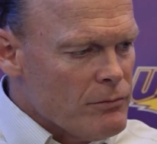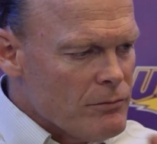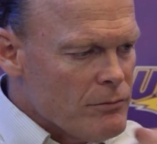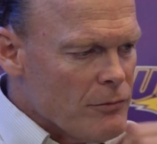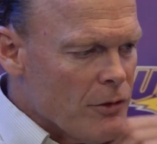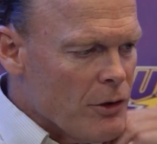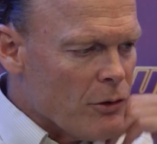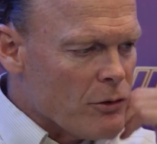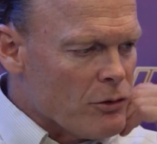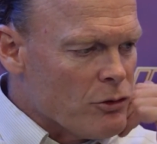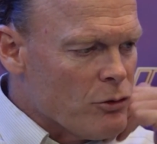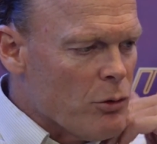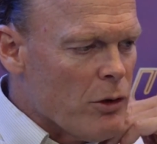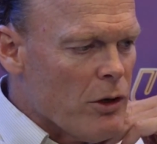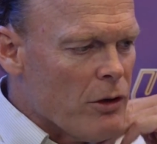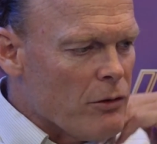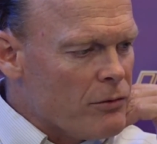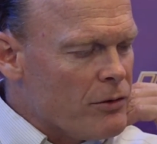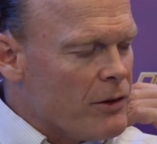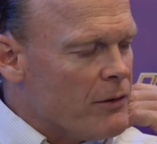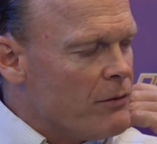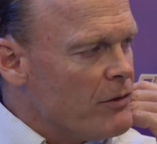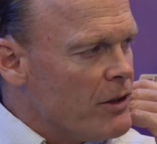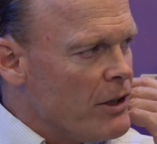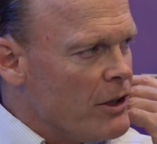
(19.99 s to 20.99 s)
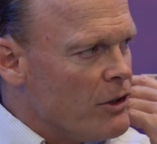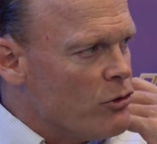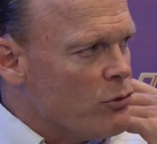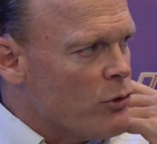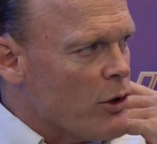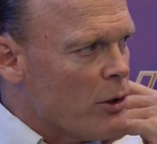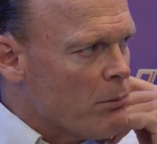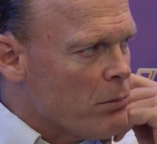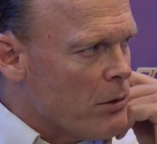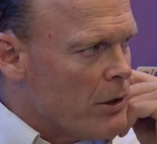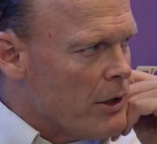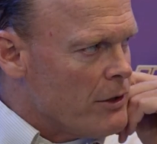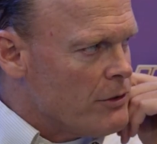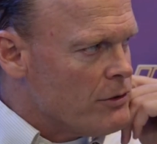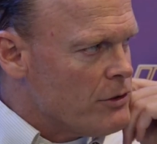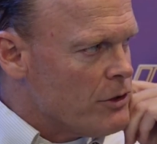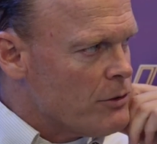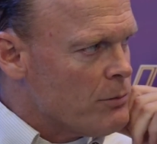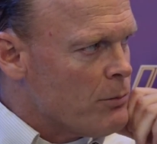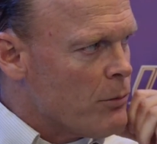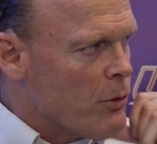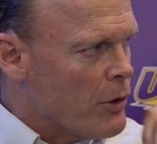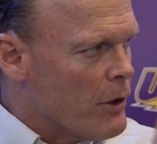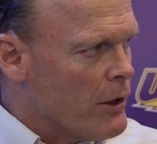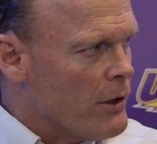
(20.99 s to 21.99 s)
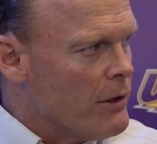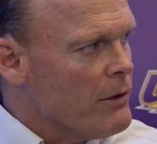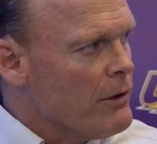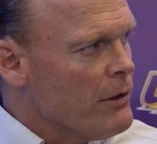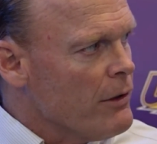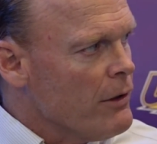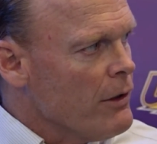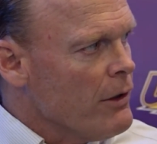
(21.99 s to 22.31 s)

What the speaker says: you know, 12, 15 trick plays this morning.